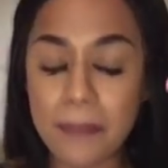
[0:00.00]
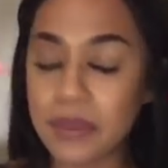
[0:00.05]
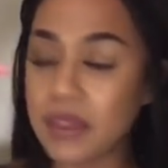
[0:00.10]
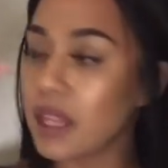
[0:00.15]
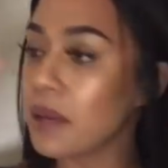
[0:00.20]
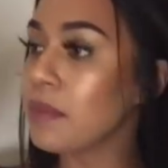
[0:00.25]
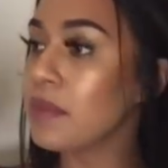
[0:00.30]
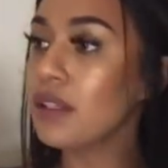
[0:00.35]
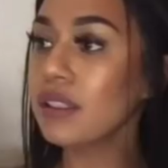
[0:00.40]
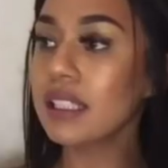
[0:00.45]

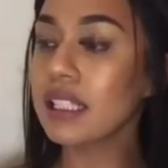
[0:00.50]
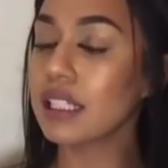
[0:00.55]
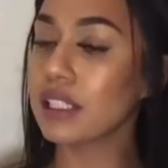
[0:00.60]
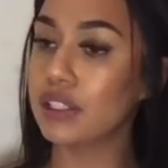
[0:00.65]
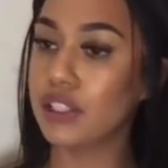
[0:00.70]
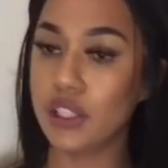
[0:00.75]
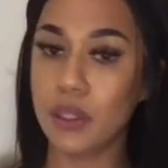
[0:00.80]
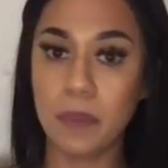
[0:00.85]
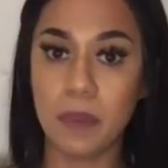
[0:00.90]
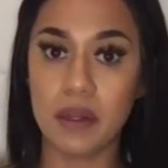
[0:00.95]
The music
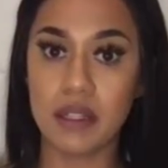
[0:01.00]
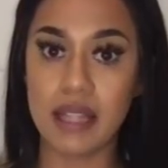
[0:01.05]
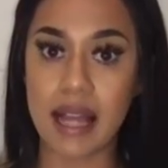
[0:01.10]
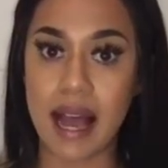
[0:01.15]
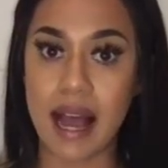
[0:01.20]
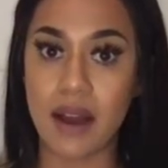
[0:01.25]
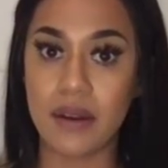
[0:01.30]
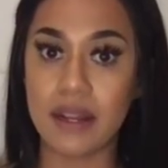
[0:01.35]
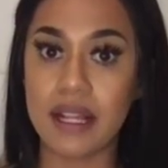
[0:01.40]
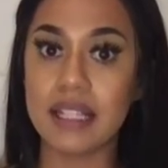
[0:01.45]
is super
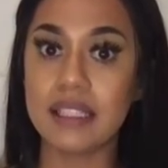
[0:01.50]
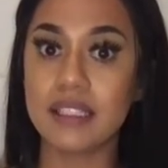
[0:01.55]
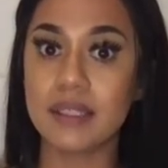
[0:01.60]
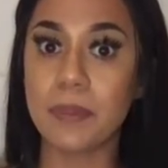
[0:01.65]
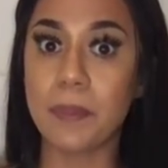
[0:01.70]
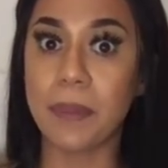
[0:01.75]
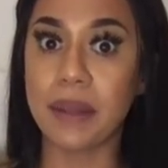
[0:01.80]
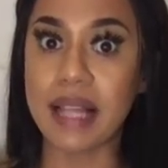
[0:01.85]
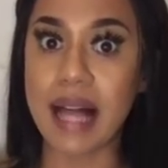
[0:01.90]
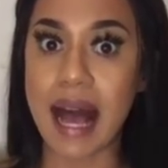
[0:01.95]
loud. It's
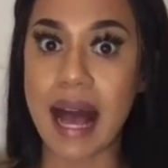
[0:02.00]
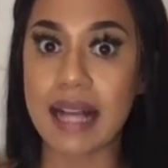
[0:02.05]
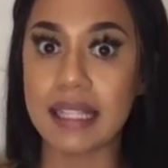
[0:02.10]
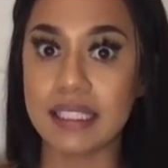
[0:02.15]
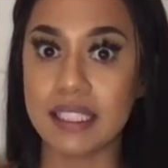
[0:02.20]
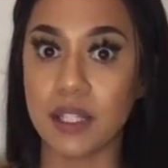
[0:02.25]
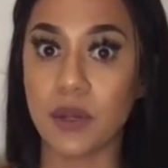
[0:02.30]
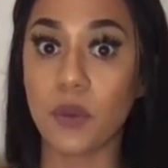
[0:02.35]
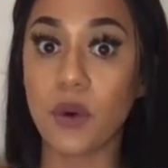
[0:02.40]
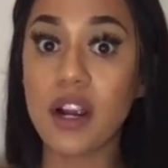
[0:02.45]

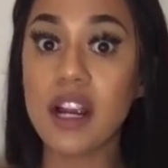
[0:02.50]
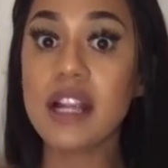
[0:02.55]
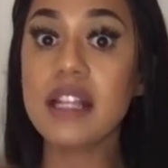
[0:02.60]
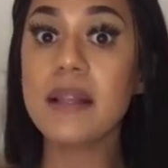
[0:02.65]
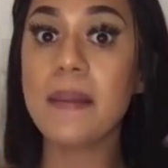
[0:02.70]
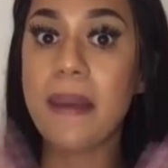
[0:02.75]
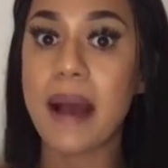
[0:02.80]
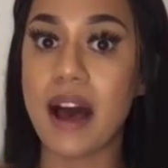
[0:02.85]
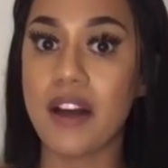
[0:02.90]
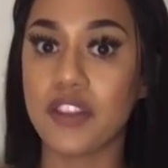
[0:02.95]
blasting. We're in
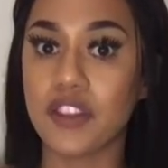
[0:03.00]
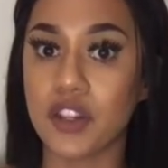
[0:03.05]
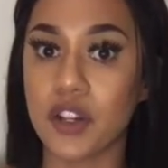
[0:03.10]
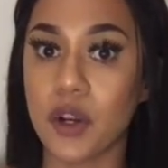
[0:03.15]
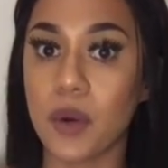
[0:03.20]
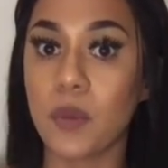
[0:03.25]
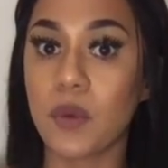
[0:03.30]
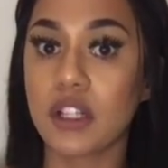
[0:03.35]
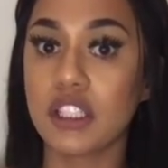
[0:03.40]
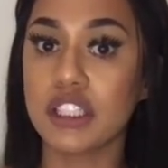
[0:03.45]
the
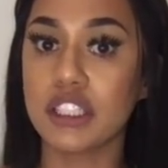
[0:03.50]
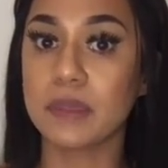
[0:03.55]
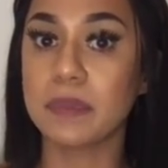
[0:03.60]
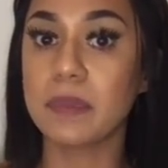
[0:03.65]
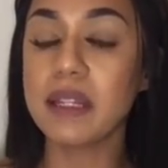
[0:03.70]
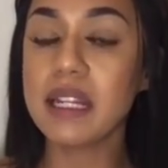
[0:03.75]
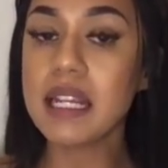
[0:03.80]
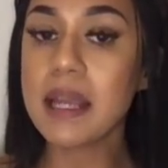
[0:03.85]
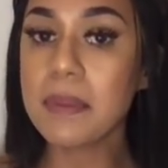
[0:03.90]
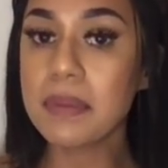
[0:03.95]
bathroom. We're just
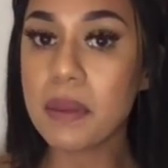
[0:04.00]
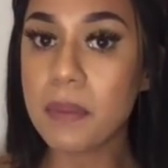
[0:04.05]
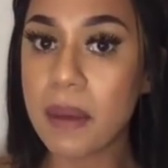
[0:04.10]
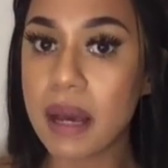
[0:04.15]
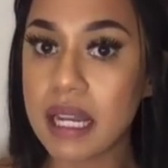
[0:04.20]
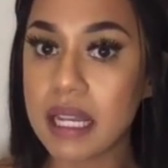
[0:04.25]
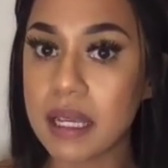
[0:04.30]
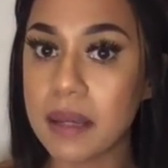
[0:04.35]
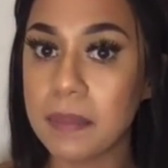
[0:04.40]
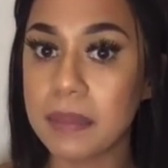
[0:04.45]
splitting up the
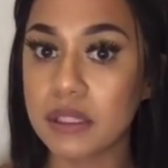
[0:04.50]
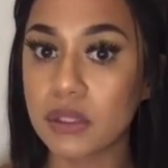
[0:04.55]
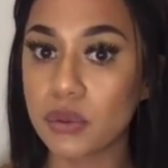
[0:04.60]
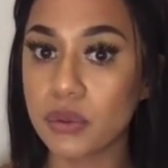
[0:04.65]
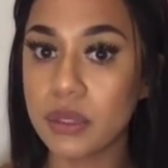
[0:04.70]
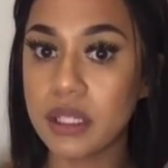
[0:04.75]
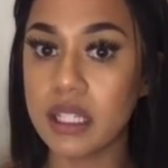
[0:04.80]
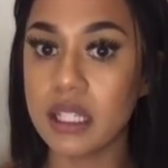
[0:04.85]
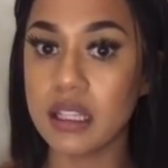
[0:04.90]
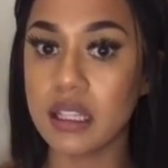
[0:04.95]
money
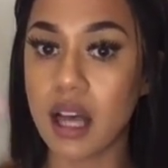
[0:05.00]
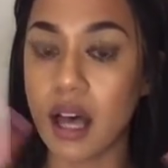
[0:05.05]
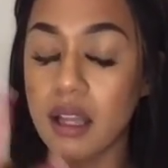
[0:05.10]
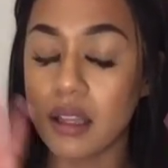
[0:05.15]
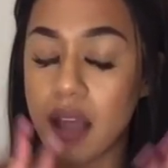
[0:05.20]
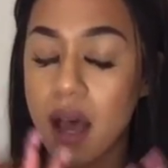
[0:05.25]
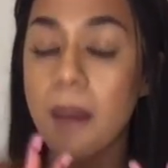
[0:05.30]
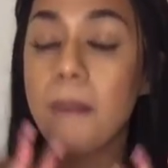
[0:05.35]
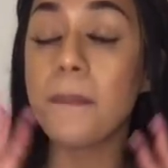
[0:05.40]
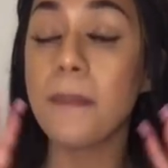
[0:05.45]
between
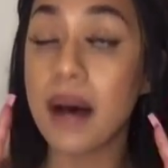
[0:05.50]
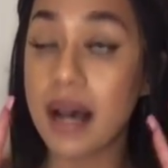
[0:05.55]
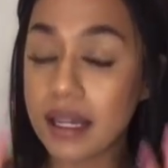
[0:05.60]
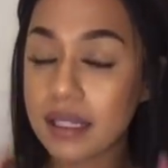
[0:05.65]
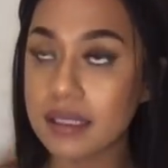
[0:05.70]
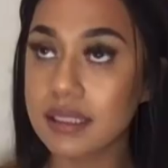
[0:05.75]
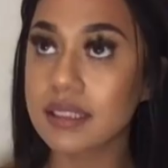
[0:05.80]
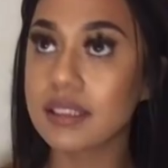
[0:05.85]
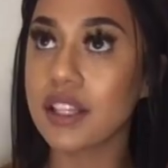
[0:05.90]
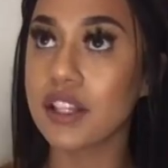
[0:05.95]

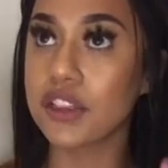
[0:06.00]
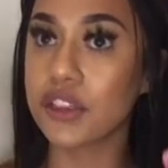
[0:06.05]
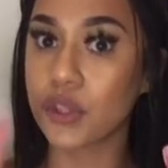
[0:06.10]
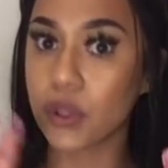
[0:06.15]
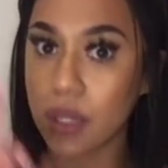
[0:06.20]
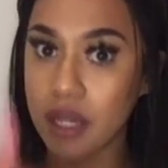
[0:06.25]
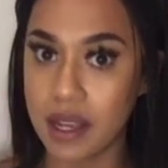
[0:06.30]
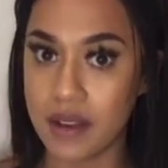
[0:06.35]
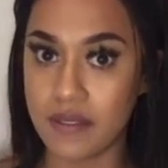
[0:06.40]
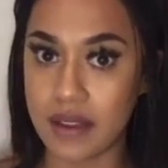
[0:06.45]
amongst the
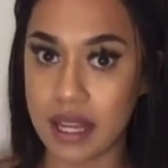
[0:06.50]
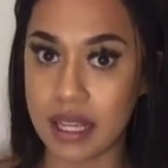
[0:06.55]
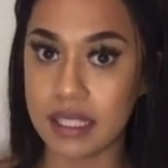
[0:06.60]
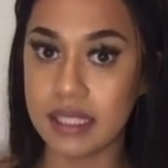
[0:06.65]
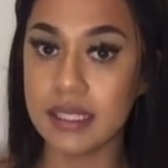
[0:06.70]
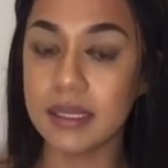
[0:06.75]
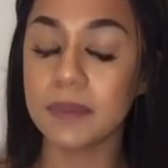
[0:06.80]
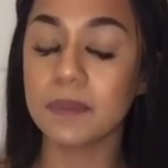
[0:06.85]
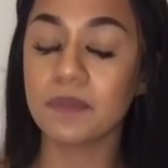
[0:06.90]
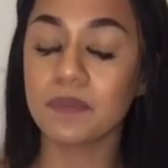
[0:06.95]
three of
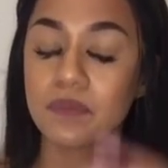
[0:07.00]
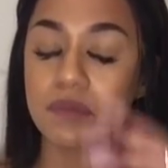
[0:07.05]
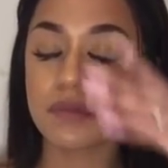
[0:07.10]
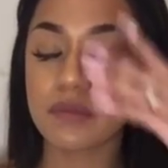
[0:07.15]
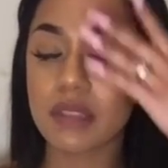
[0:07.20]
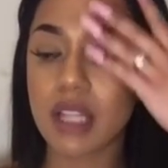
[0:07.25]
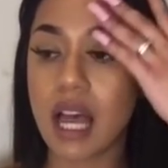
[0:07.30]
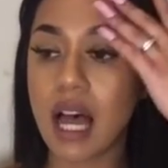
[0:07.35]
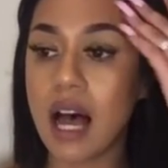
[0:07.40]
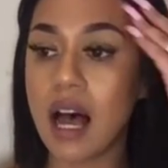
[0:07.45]
us.
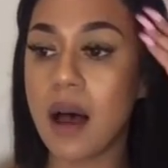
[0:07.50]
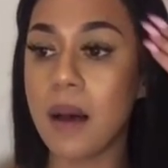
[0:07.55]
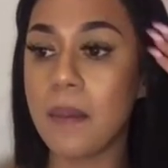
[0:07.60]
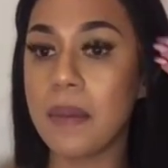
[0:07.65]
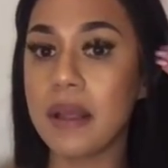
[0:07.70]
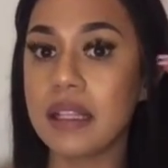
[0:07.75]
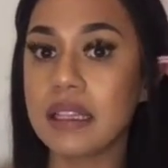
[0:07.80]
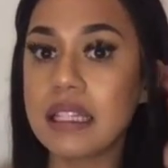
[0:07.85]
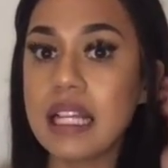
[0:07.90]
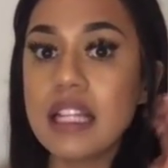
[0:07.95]

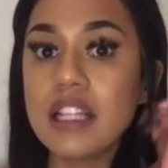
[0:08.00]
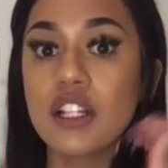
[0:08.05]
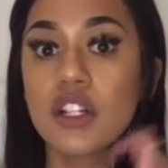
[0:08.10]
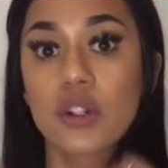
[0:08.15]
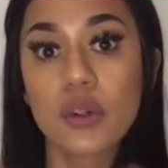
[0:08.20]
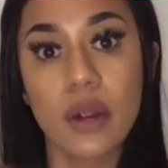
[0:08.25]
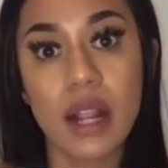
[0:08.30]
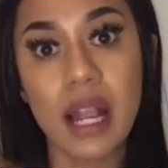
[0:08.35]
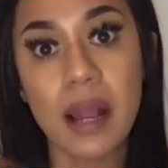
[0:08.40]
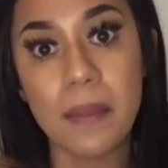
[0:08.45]
Then the
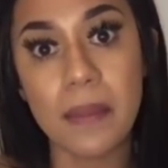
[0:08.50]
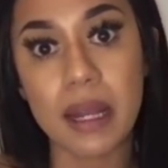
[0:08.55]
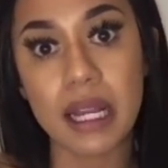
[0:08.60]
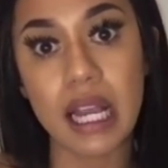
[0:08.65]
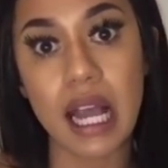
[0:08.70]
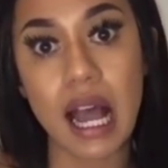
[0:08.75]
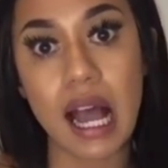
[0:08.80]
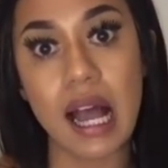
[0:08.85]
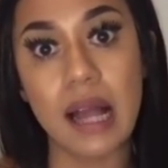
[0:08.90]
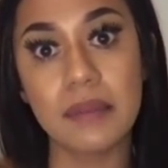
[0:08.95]
grandma
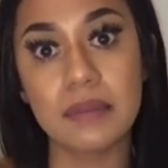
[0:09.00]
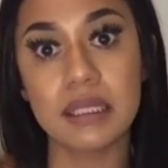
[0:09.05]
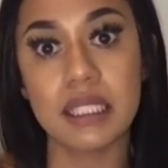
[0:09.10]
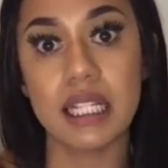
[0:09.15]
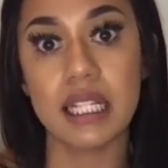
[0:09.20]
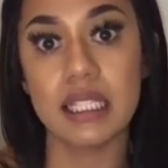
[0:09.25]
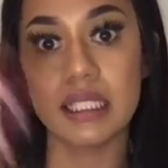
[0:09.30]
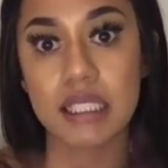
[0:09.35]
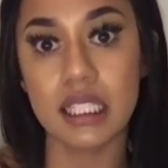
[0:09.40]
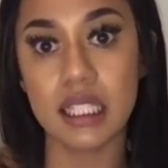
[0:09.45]
comes
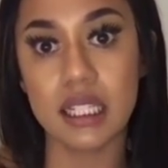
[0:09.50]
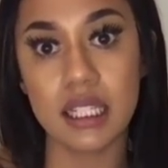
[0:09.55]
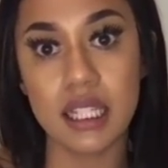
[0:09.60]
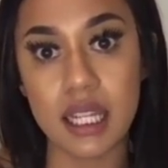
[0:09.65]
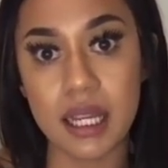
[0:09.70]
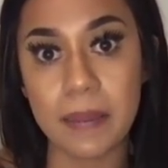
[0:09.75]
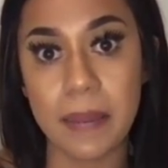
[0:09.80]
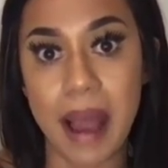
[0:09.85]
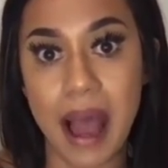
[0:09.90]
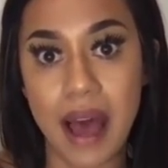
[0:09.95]
into
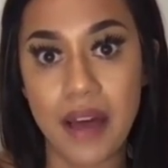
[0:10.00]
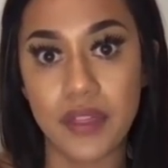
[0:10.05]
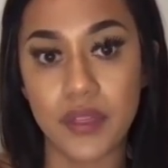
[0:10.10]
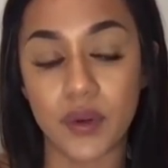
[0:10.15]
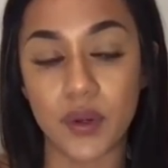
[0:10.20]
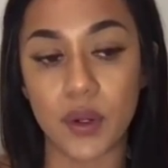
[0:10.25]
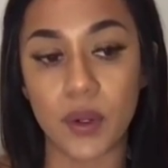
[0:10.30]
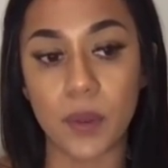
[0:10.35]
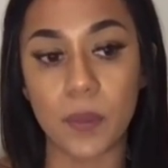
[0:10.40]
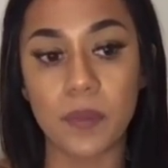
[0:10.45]
the
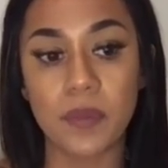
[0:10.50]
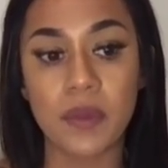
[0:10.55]
bathroom.